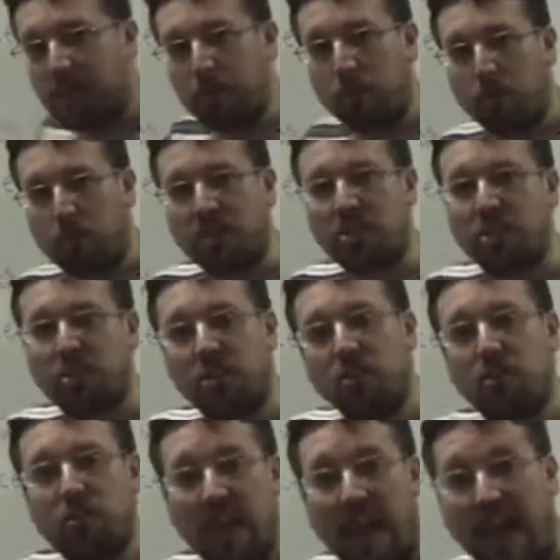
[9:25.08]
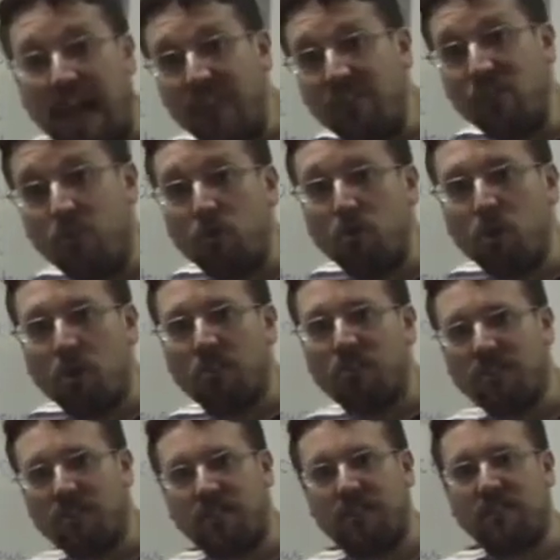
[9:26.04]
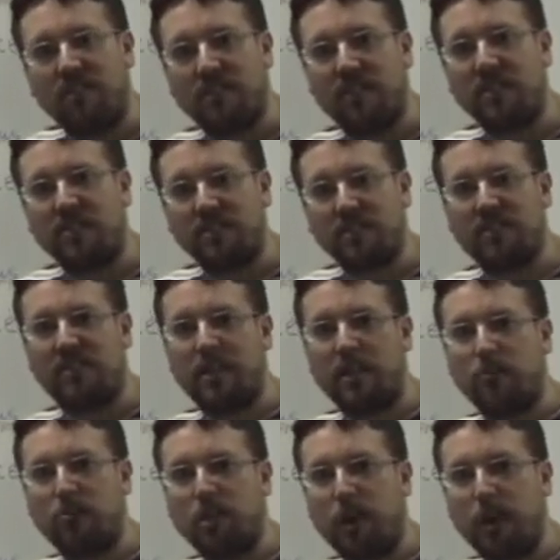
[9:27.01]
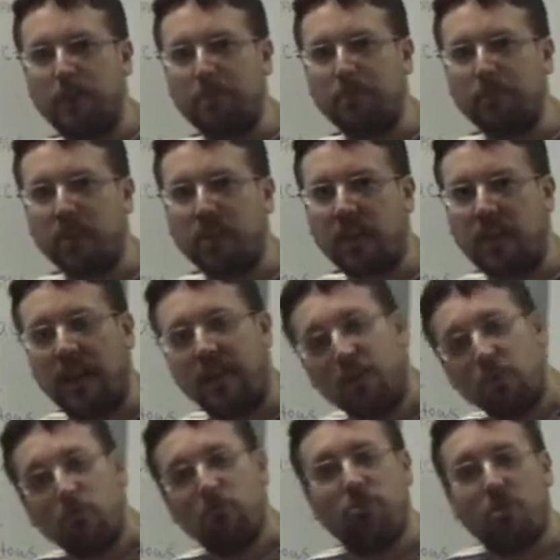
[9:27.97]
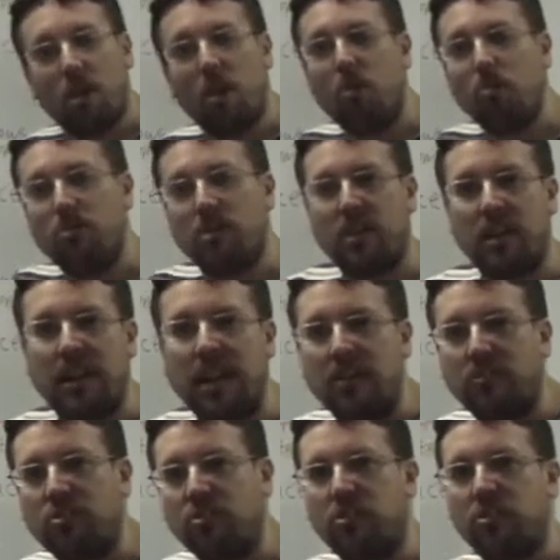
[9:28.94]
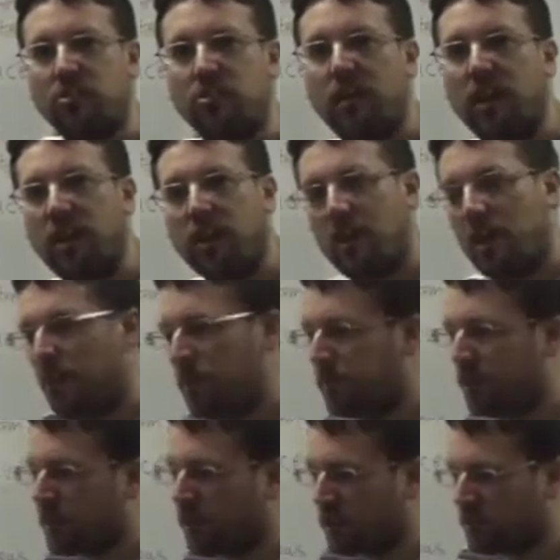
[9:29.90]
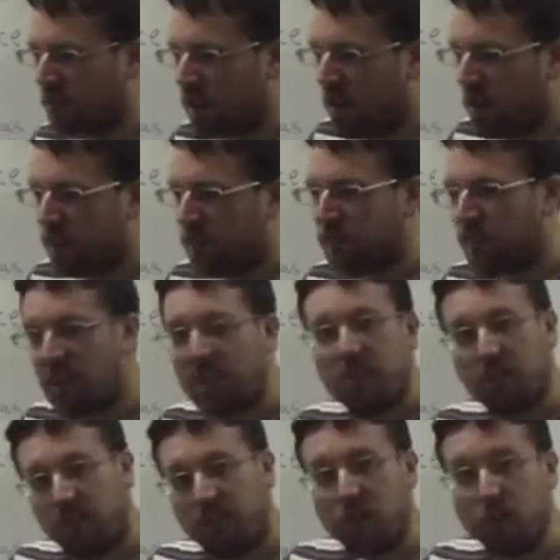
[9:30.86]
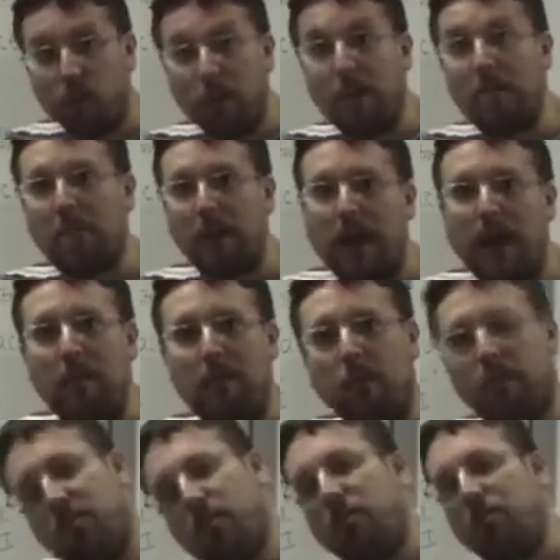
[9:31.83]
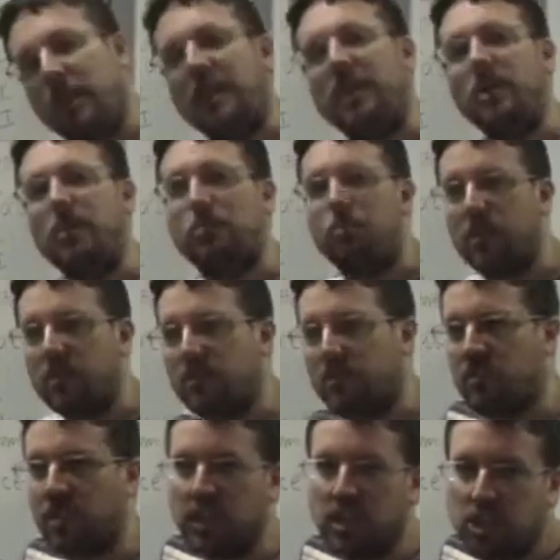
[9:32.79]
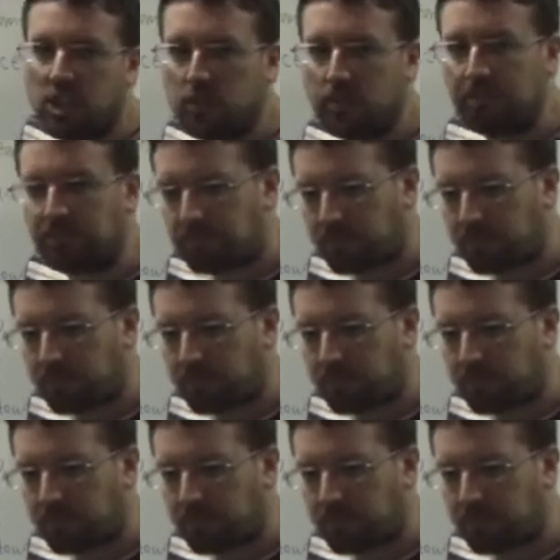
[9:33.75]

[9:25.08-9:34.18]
impression that you can do lots of different things at the same time. Okay? And you know that it allows you to do that because, say you're in PowerPoint, you're making a presentation,